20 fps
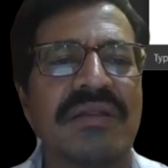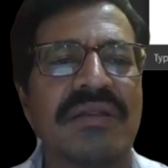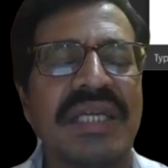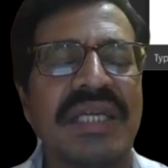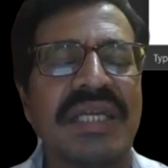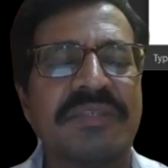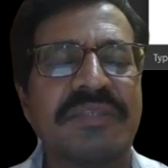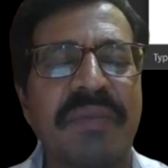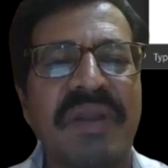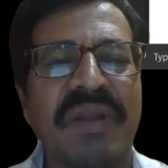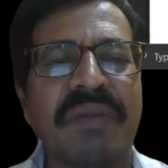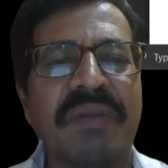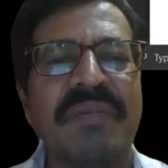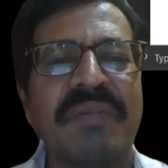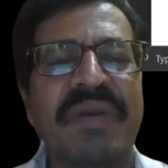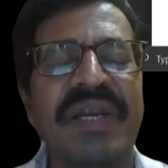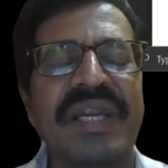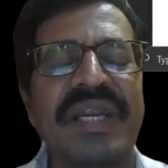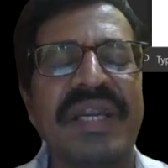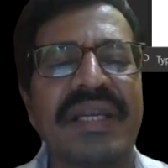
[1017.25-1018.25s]
That is
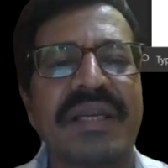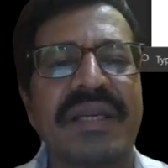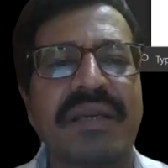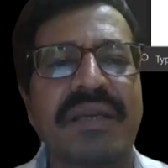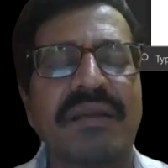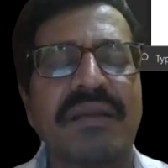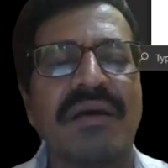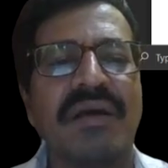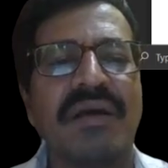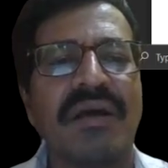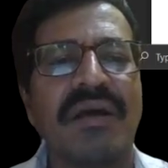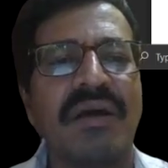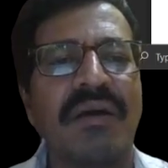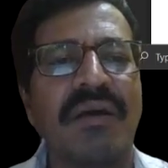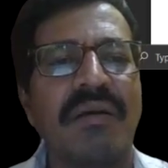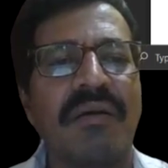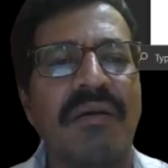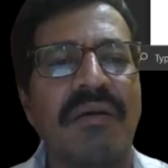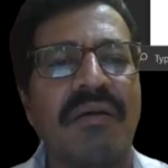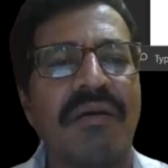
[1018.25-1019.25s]
pyrimidine.
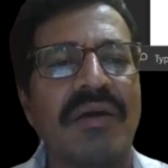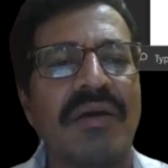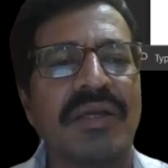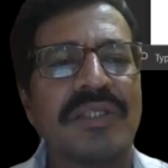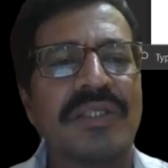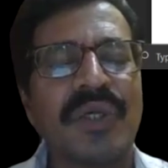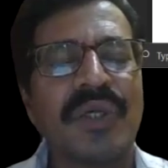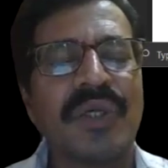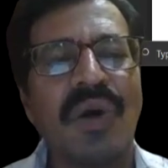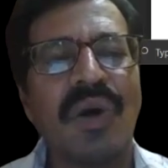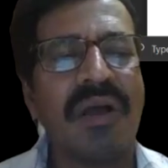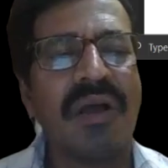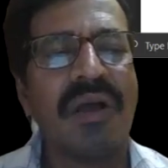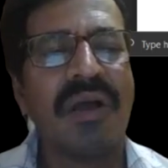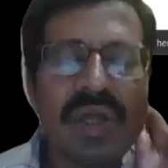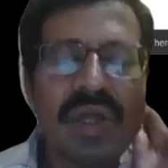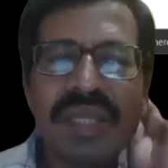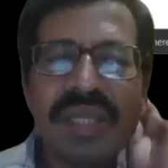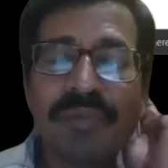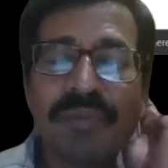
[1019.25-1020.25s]
So
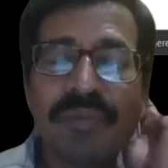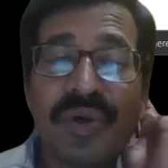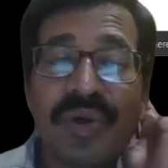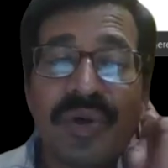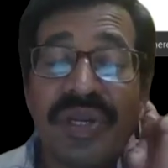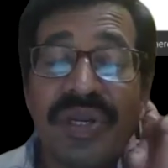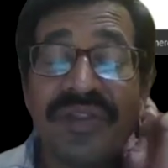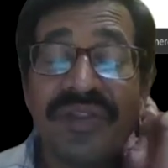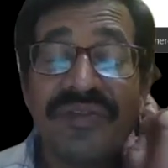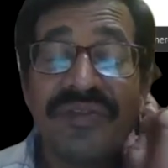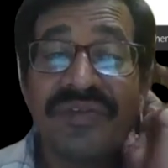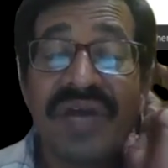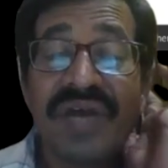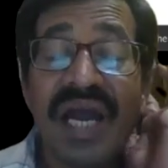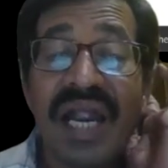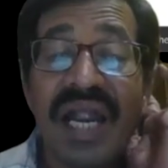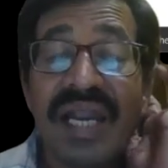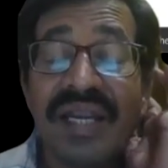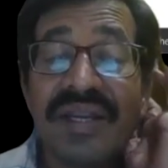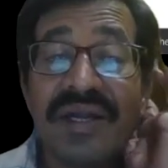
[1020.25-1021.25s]
both the purines
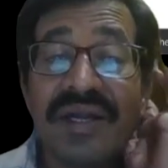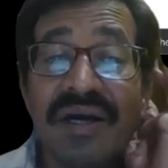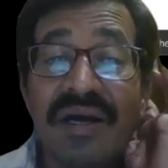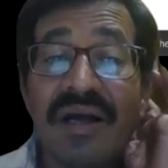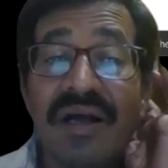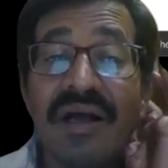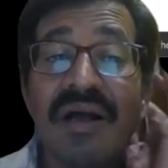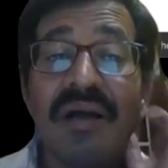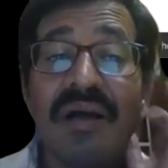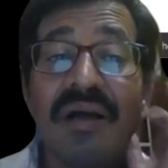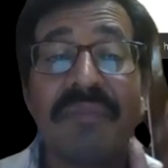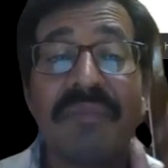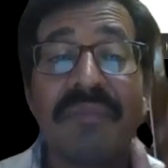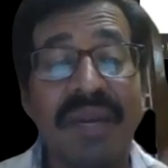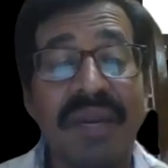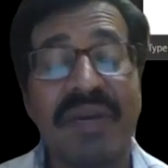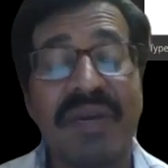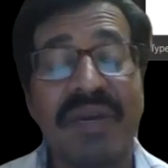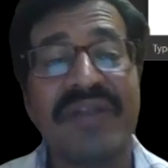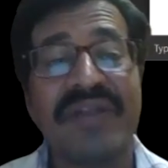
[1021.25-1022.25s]
and
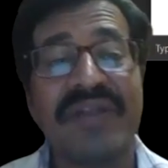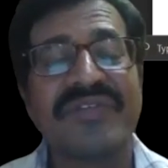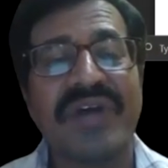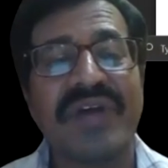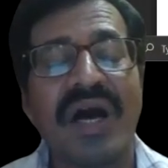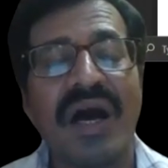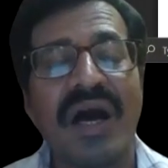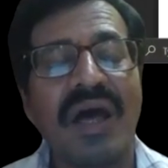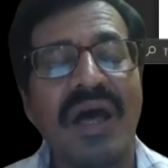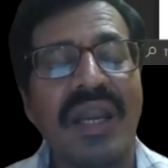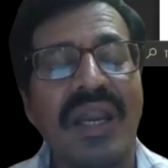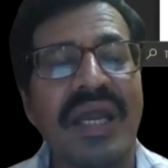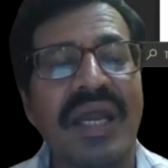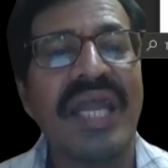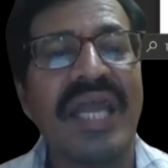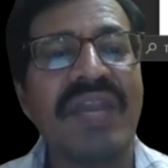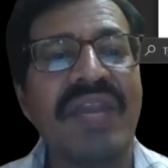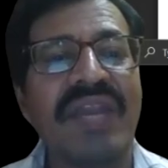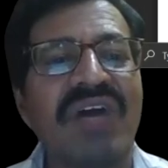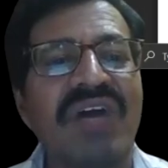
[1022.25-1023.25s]
pyrimidines are
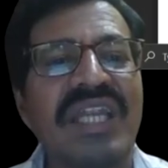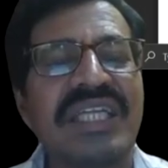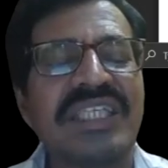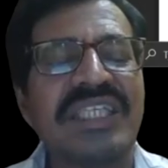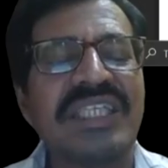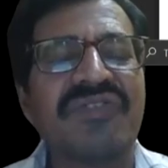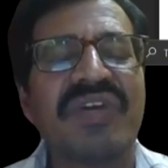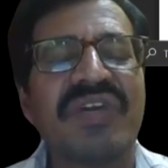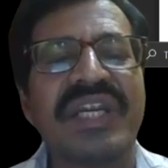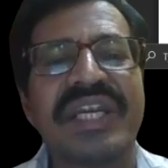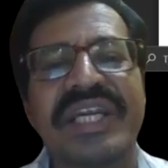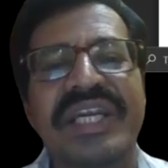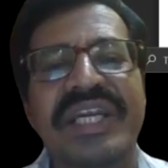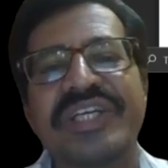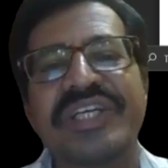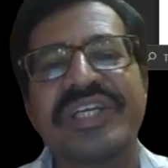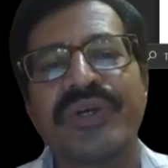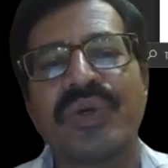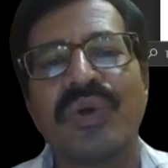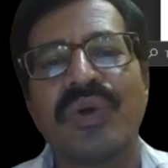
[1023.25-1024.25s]
in 1:1
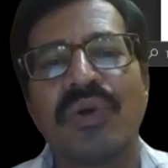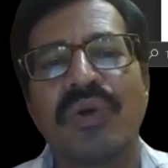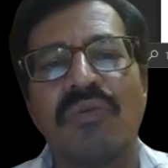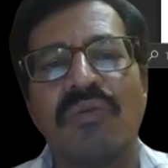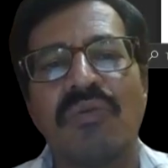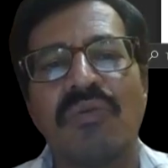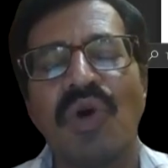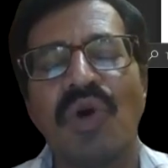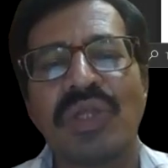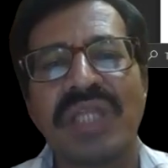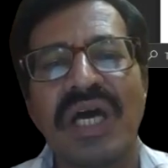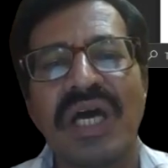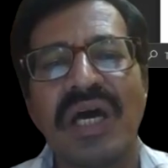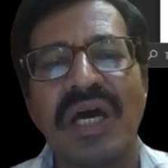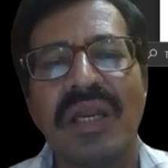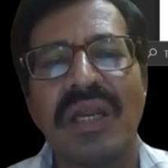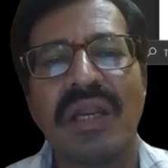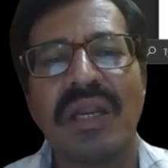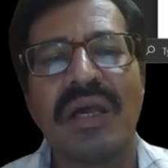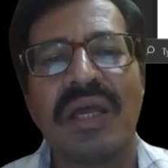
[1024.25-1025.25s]
ratio. Both
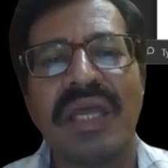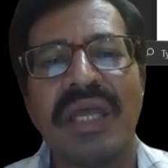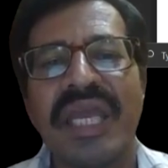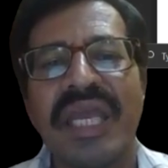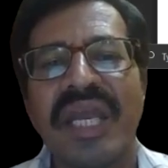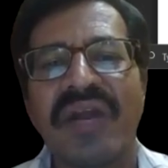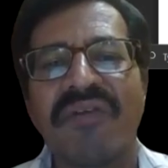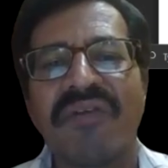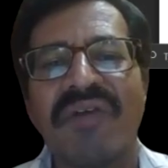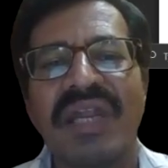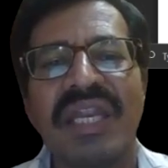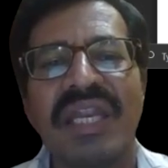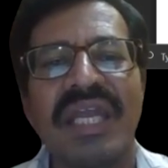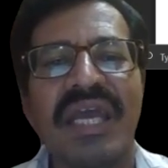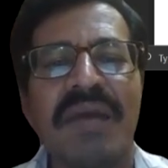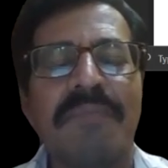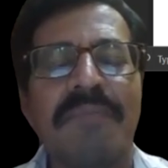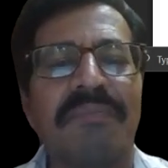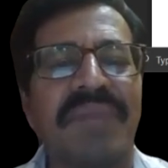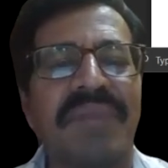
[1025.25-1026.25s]
are
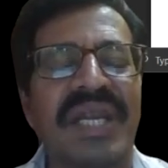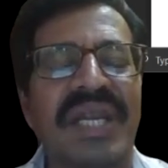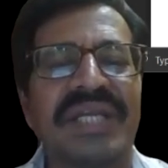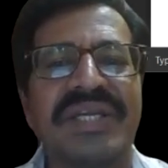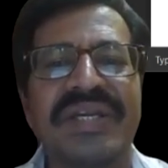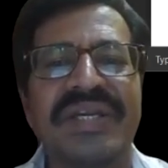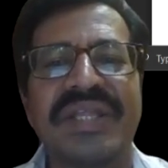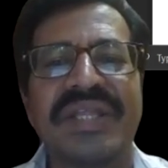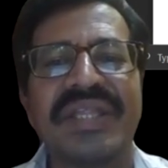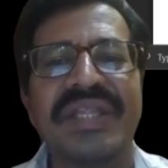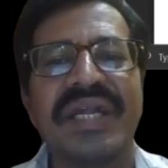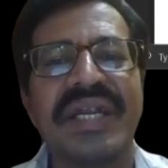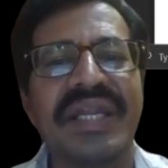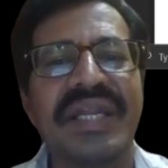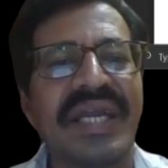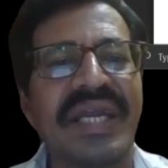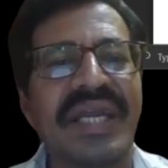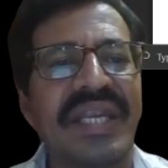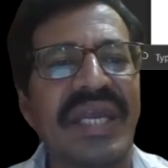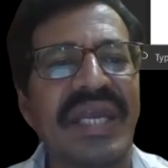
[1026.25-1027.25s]
equally present in the
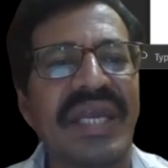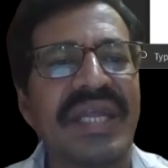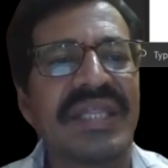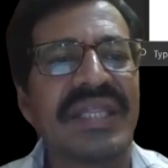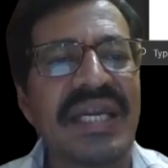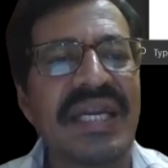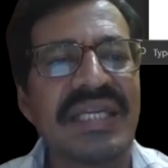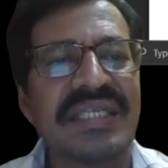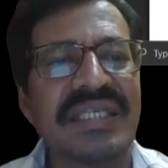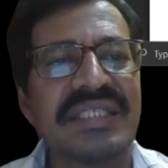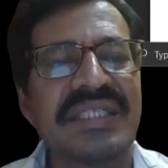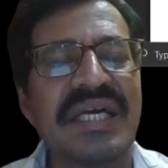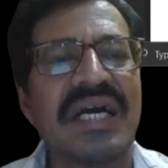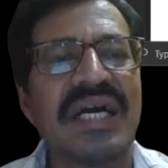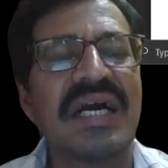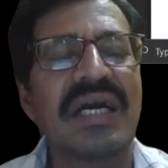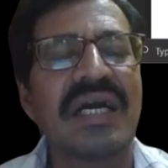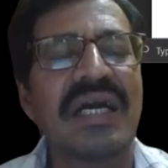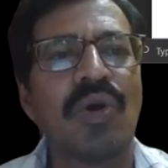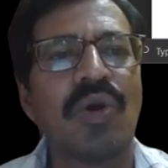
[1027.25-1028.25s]
DNA. That is
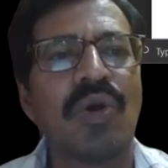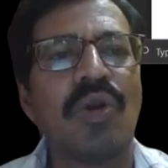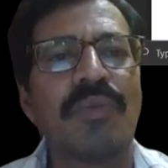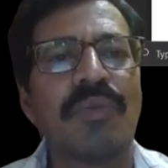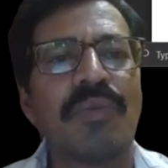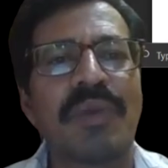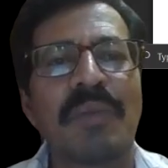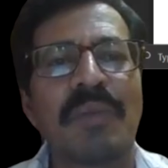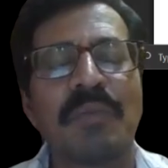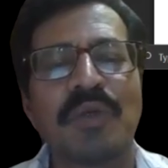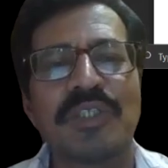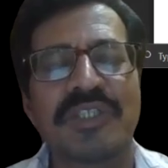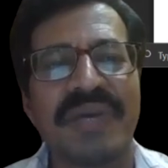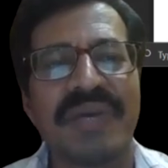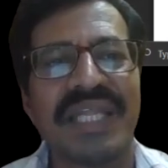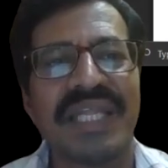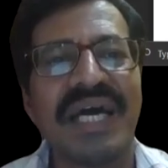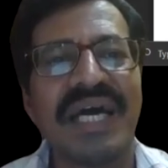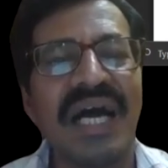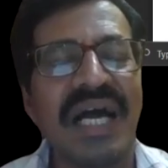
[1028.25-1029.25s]
the rule proposed
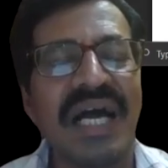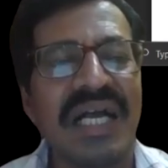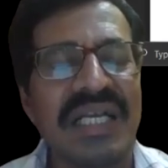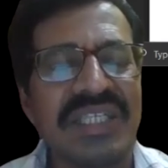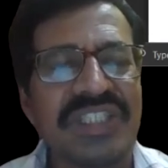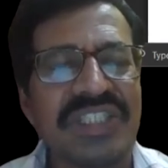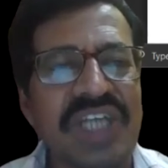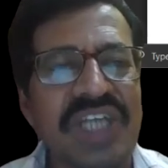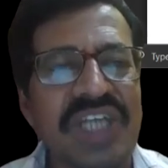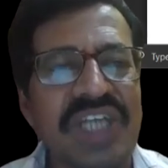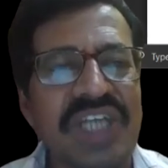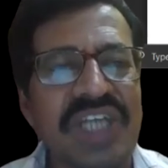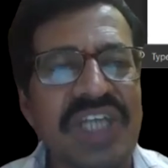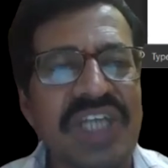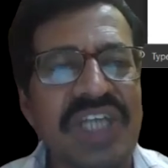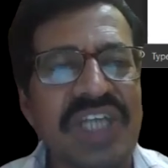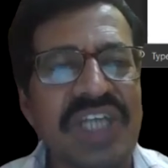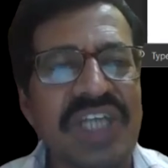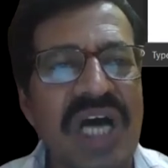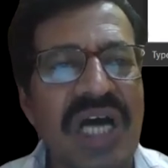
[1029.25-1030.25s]
by the
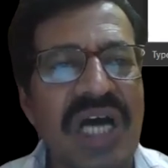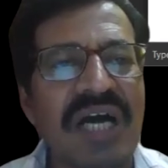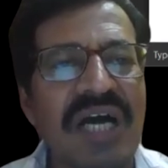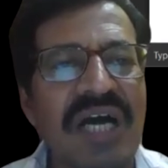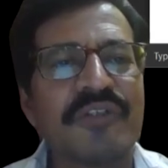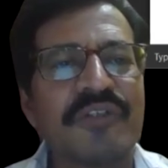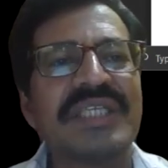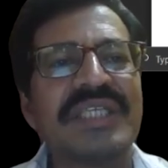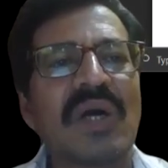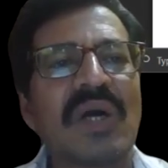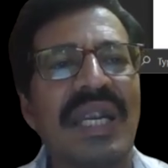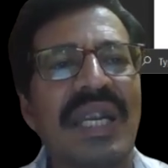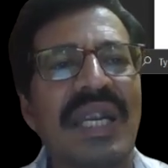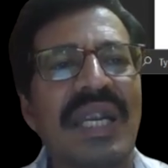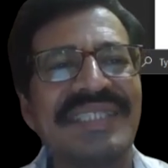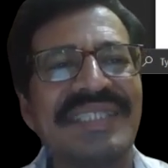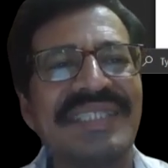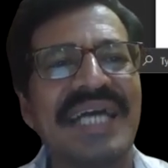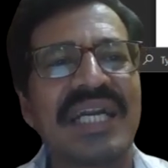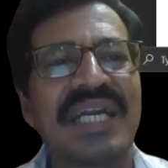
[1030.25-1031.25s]
Chargaff. So it is called a
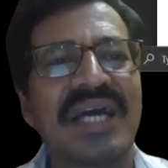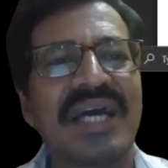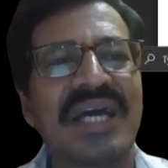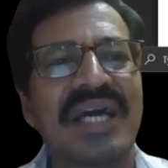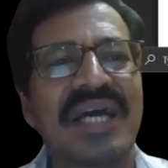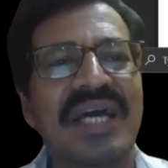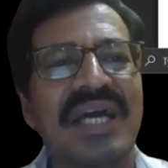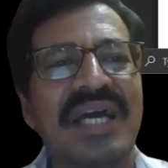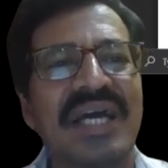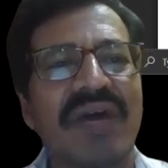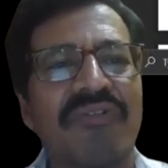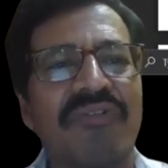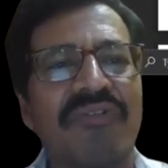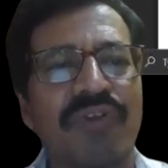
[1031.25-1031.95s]
Chargaff rule.